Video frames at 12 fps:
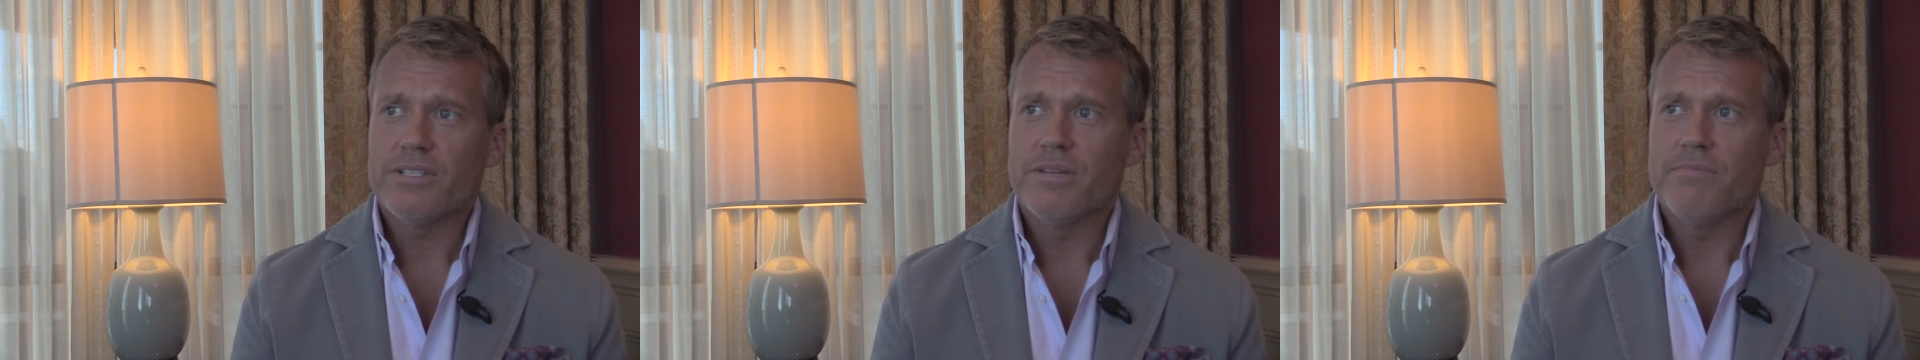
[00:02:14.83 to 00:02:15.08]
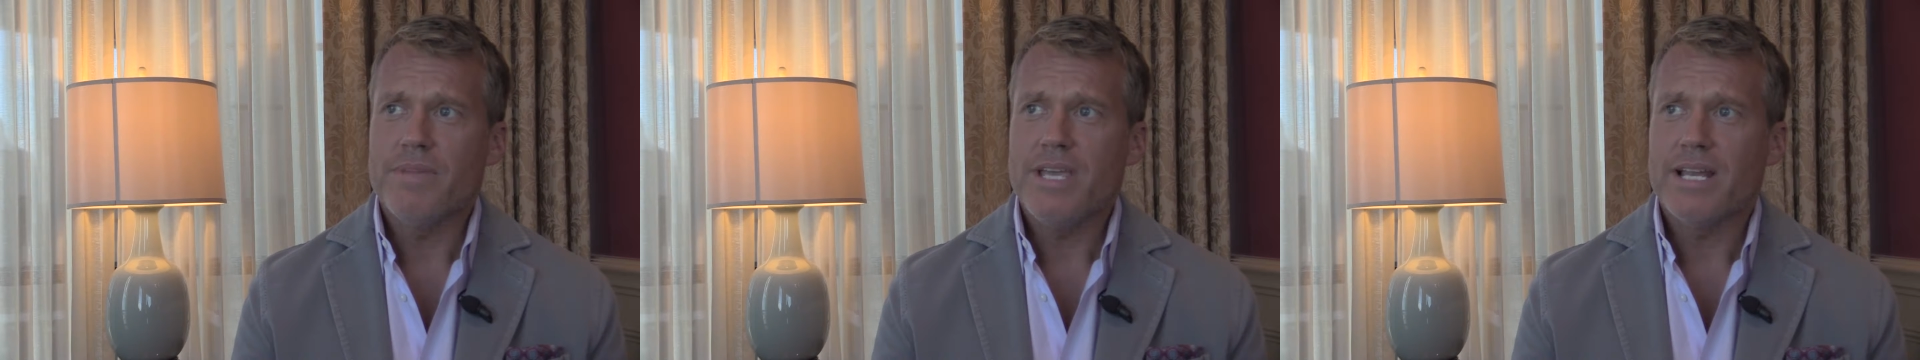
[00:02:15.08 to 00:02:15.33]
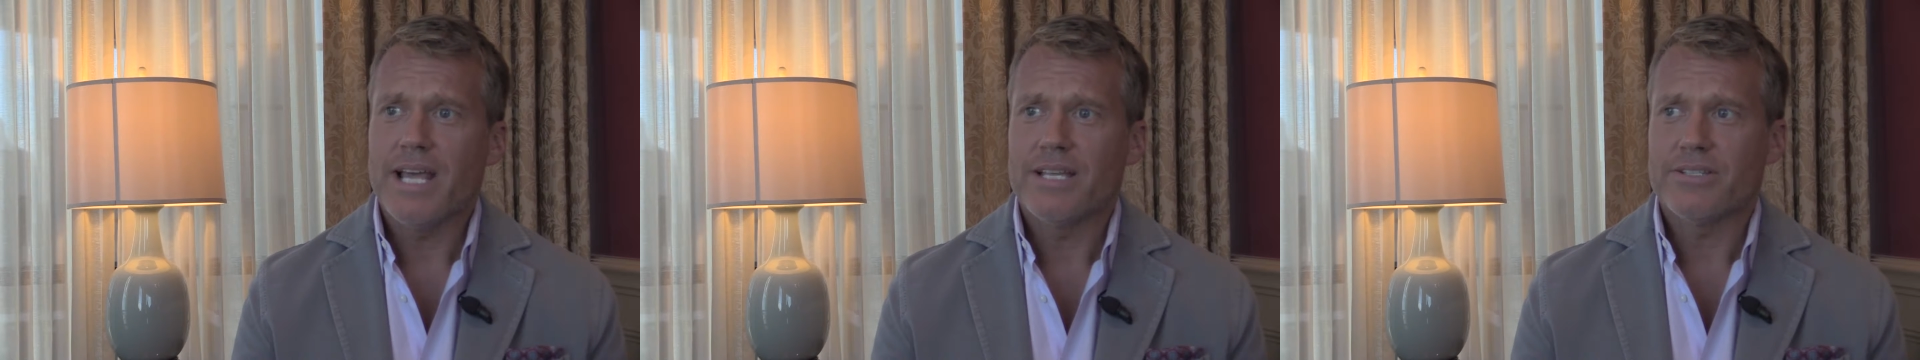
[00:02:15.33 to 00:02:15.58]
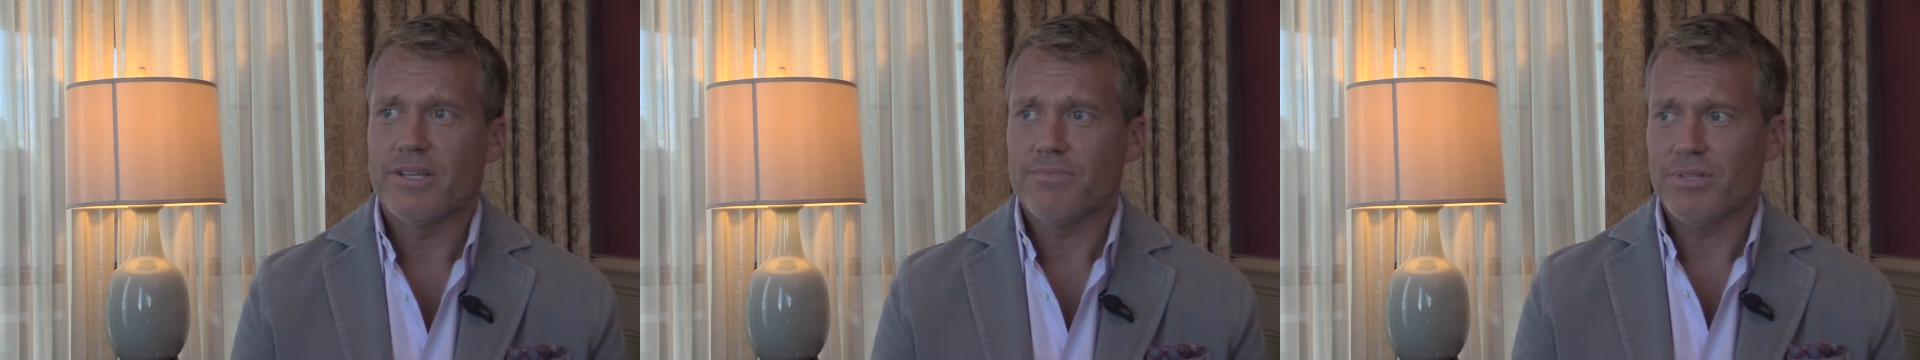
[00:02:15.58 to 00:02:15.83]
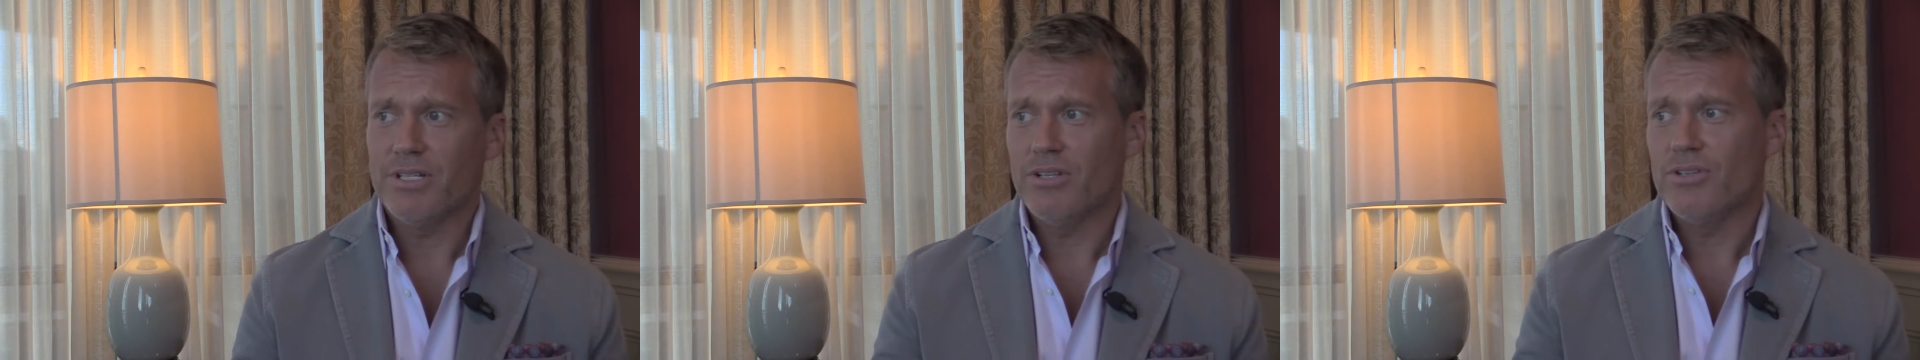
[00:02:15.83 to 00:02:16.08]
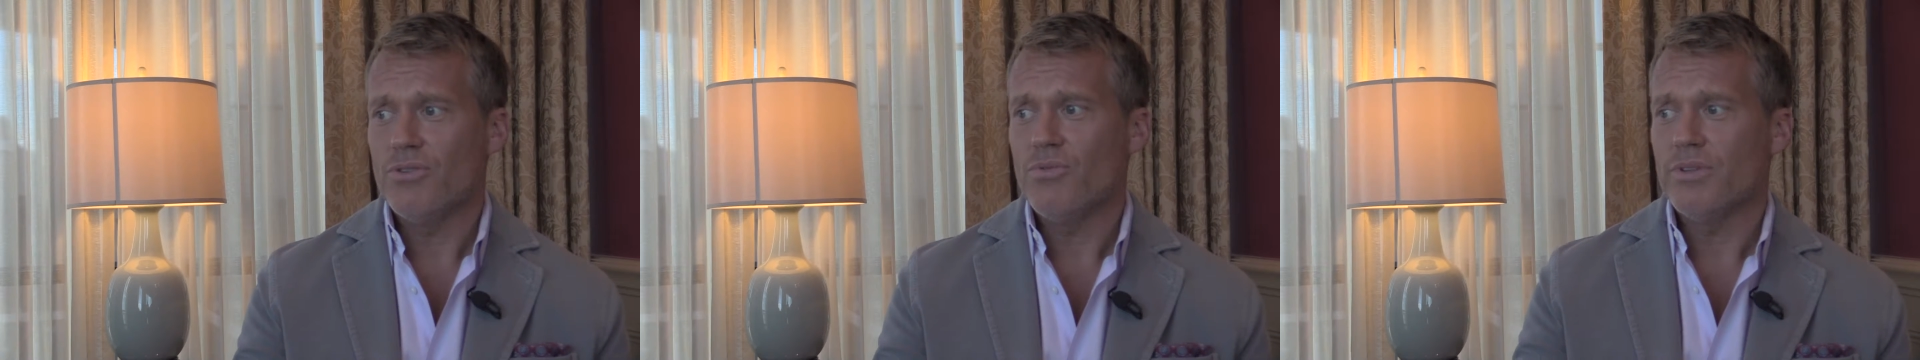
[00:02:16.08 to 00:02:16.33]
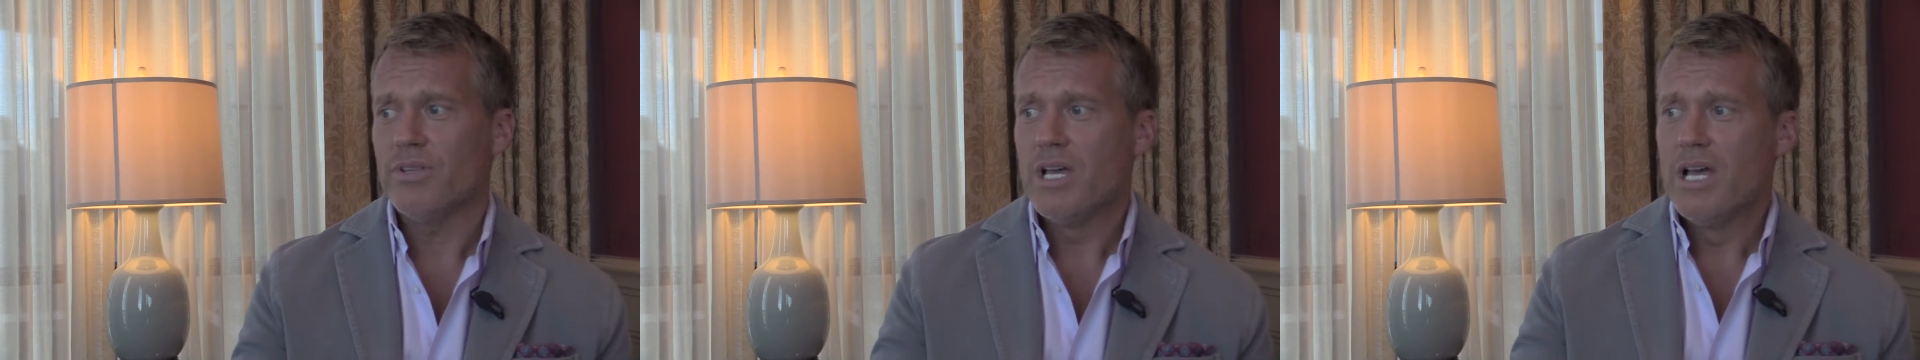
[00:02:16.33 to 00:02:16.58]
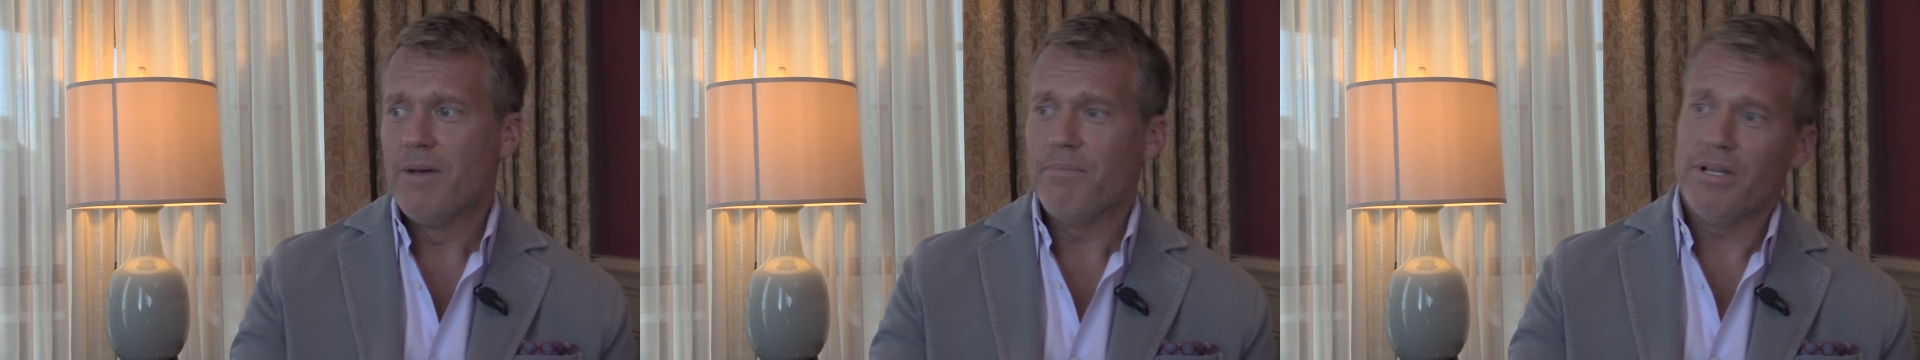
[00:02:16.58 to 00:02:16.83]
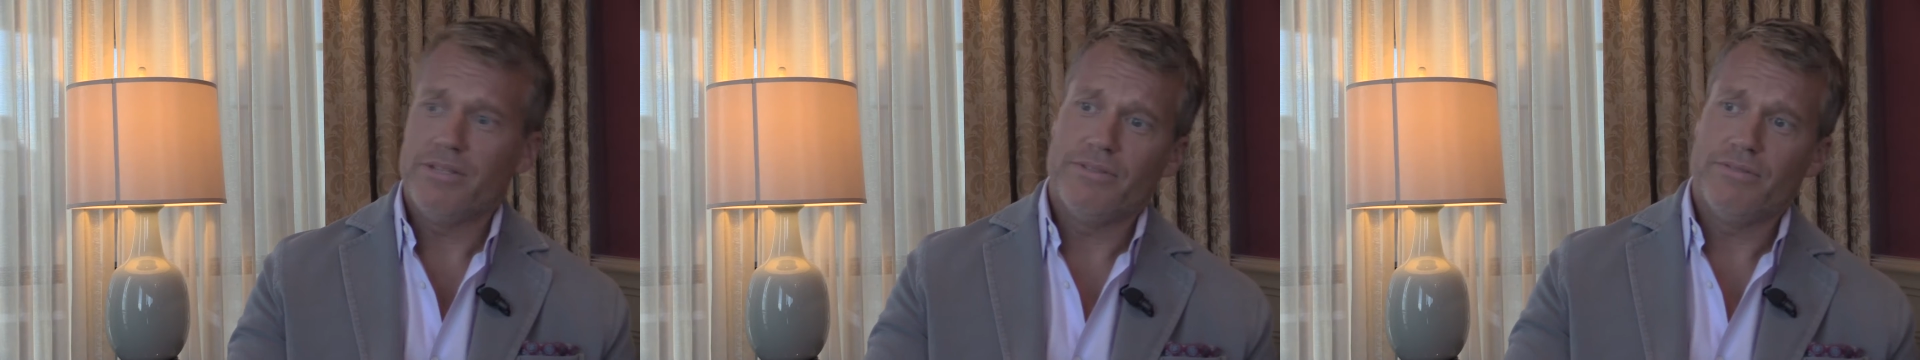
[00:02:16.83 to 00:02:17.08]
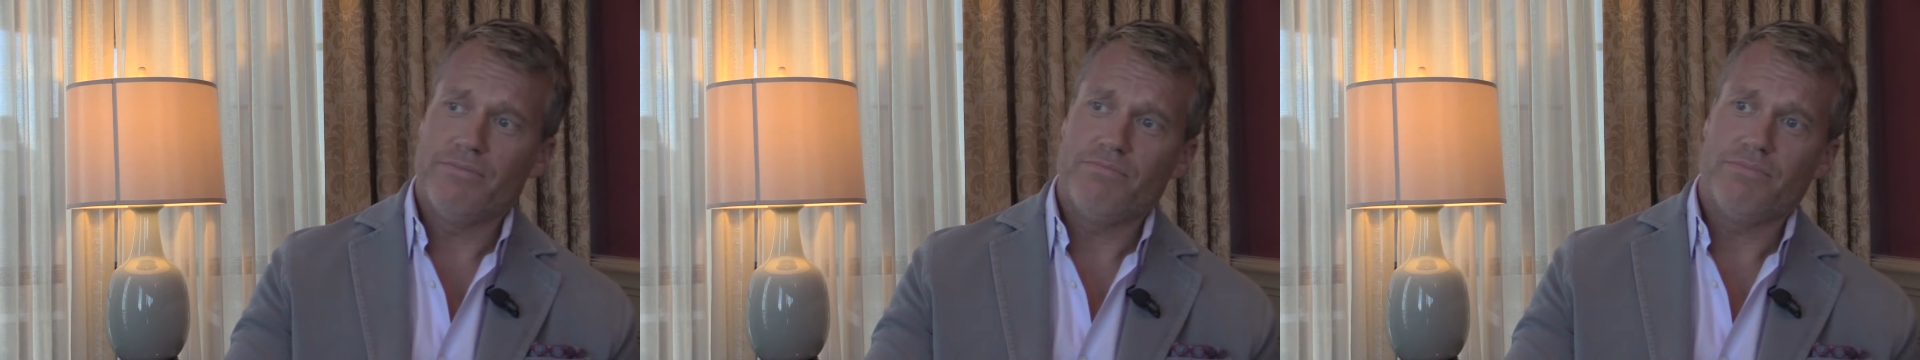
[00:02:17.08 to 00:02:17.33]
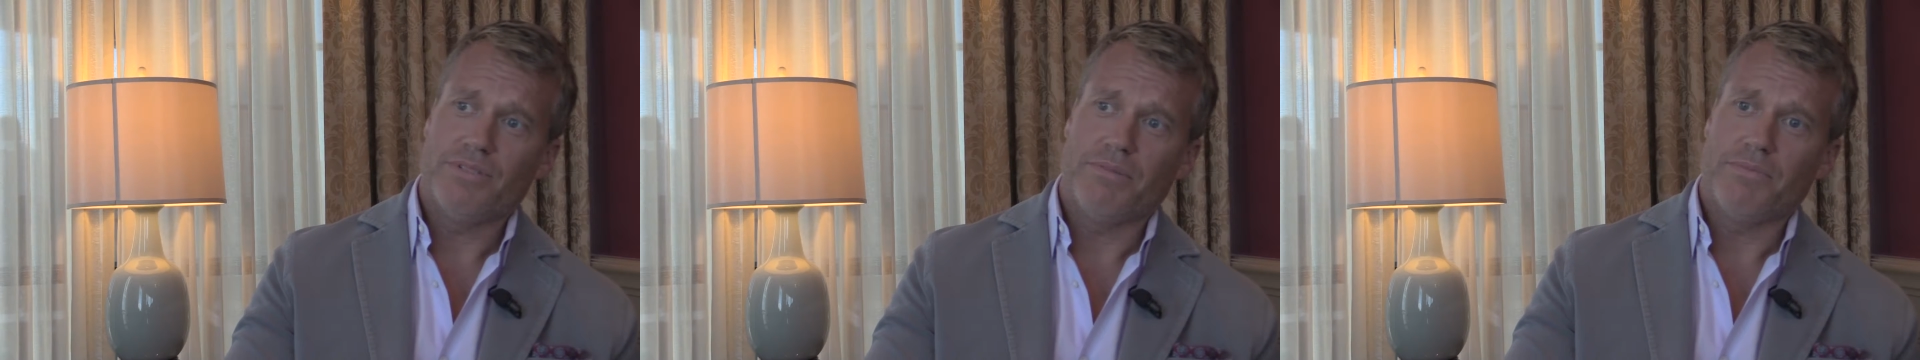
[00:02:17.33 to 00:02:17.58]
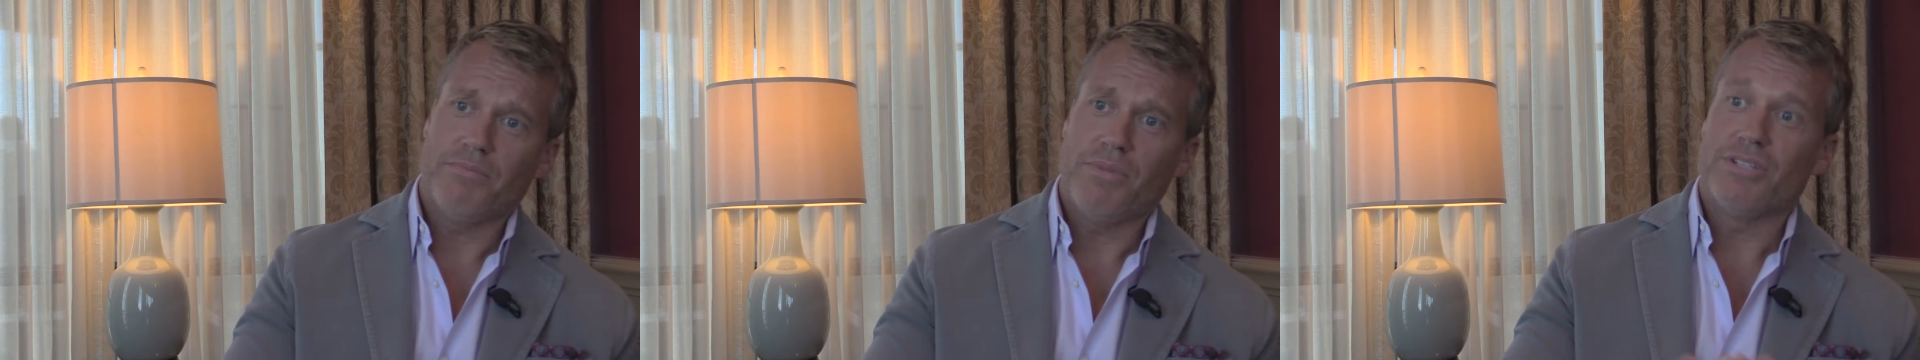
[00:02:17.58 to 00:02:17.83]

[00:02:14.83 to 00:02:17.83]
To me, it has something to do with something